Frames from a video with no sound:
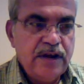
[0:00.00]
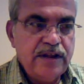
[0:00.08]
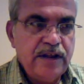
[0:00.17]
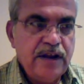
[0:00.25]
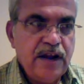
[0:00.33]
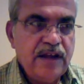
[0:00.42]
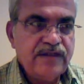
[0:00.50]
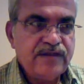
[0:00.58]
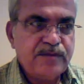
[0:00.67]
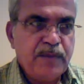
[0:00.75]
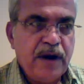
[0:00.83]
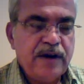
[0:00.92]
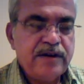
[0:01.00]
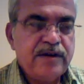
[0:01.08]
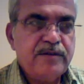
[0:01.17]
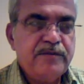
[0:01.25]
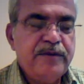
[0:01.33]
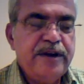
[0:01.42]
In the last part,
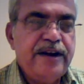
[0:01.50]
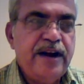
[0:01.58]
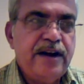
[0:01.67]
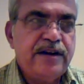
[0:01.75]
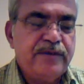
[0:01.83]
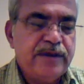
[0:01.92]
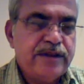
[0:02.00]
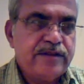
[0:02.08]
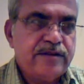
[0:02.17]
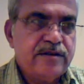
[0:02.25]
we dealt with